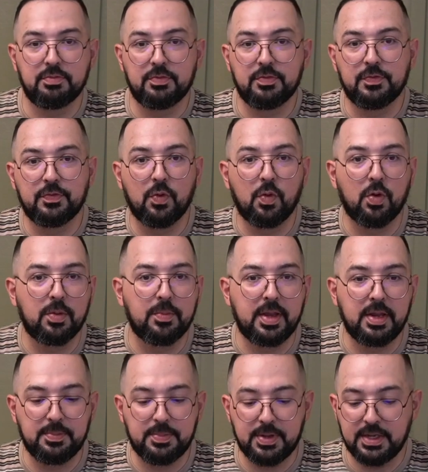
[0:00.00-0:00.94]
4
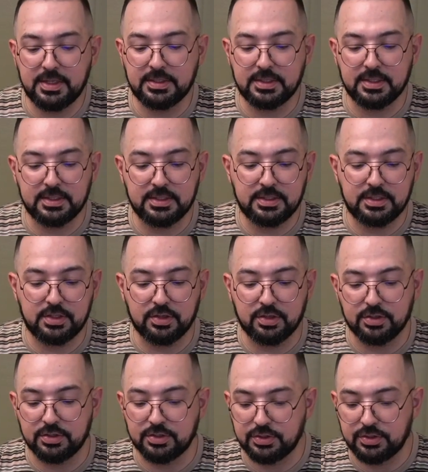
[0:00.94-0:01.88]
main pieces:
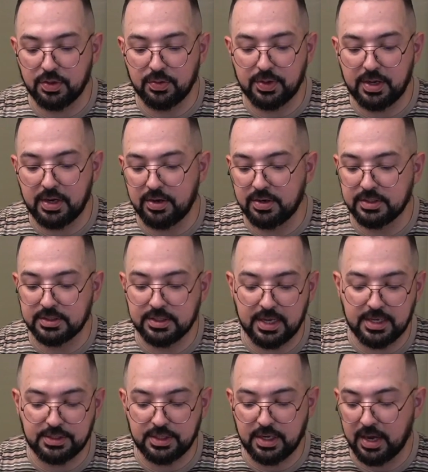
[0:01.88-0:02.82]
your stone carrier
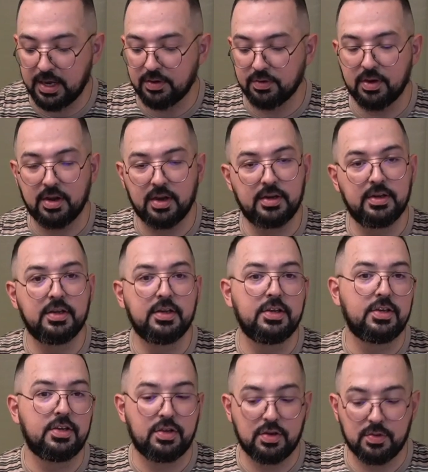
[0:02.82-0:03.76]
/ guide rod,
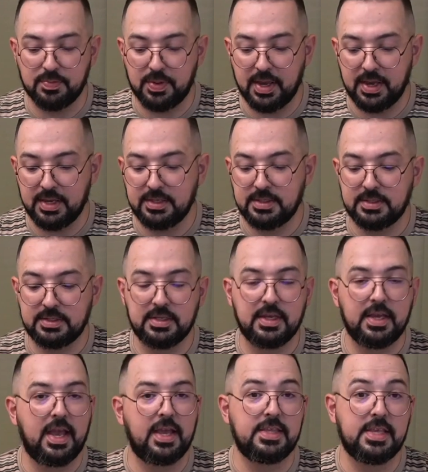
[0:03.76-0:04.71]
your base,
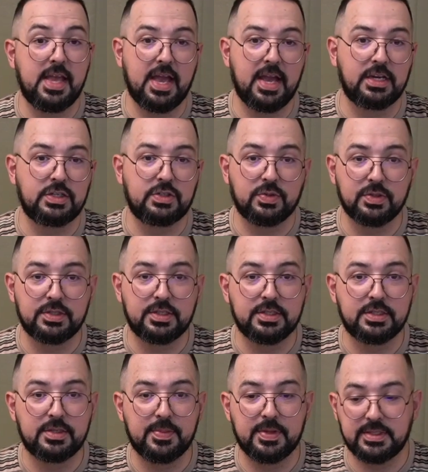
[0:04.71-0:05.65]
and the actual
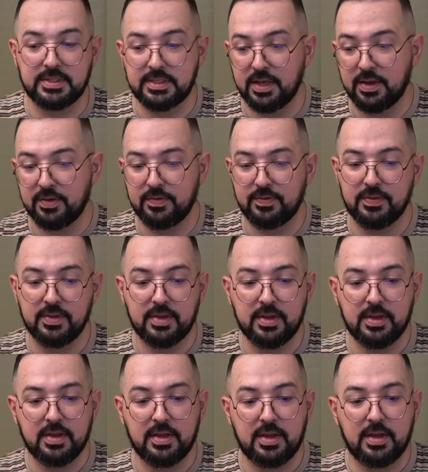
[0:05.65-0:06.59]
system itself.
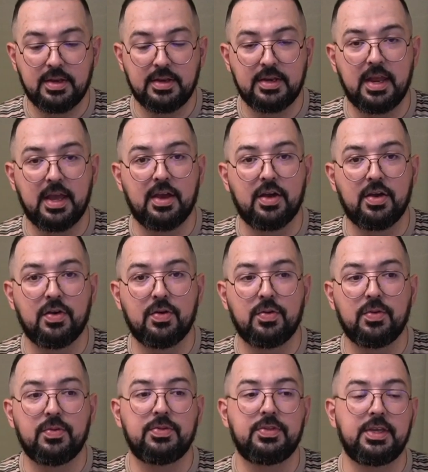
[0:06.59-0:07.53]

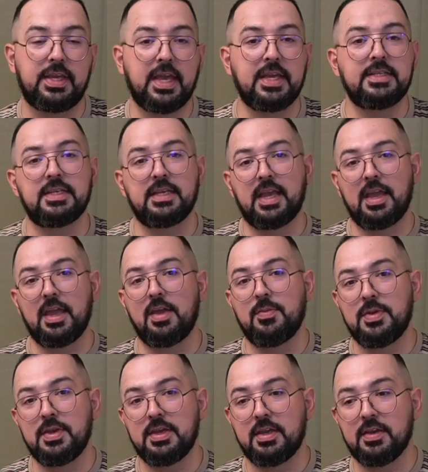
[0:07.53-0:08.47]
Now, the case that
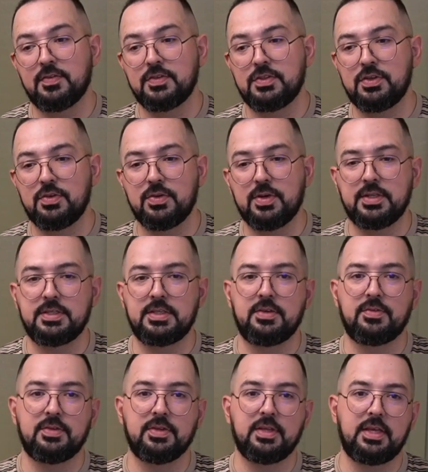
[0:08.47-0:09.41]
KME gives you
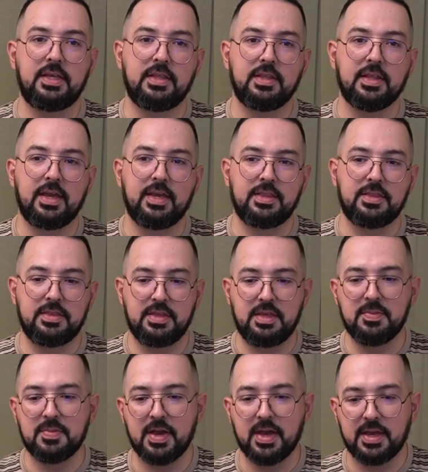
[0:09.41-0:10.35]
isn't really like
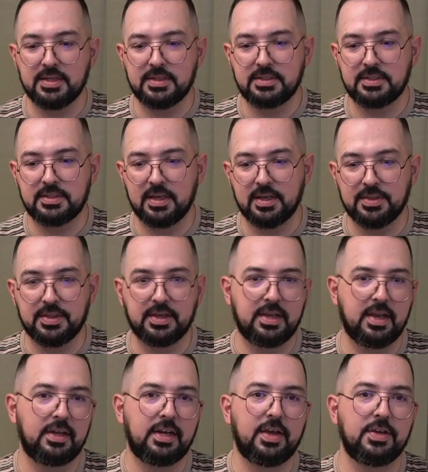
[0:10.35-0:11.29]
the best. The
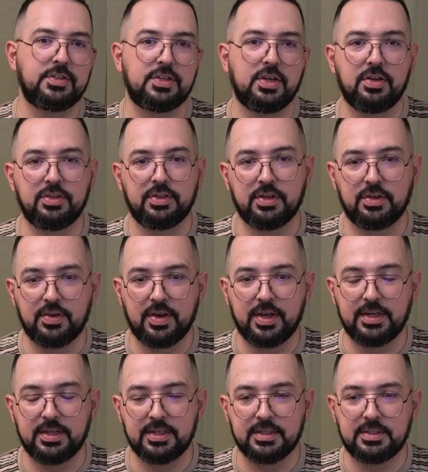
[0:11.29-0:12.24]
cutouts aren't the
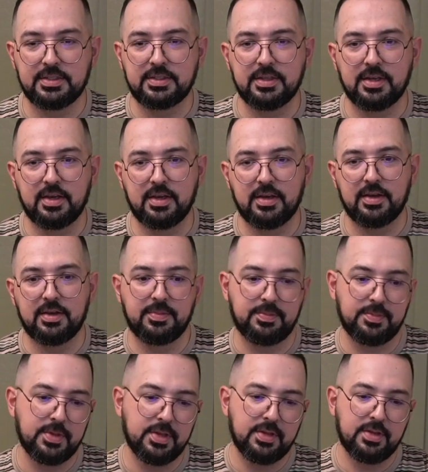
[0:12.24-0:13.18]
greatest,
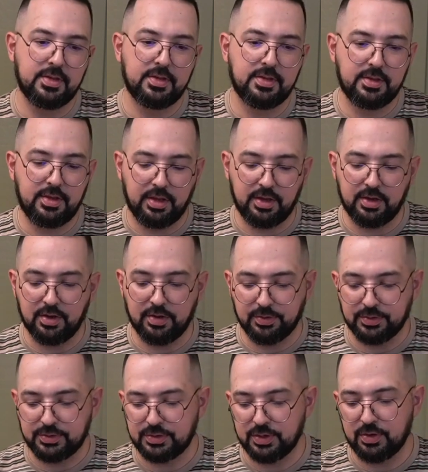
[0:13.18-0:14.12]

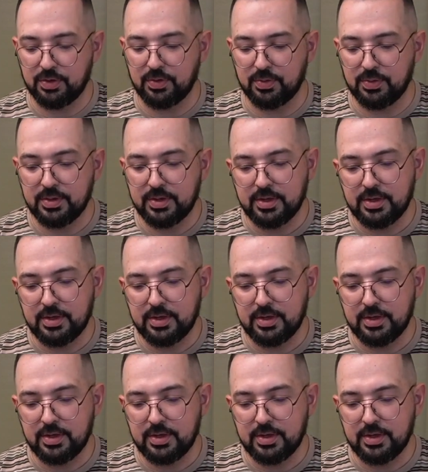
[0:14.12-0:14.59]
so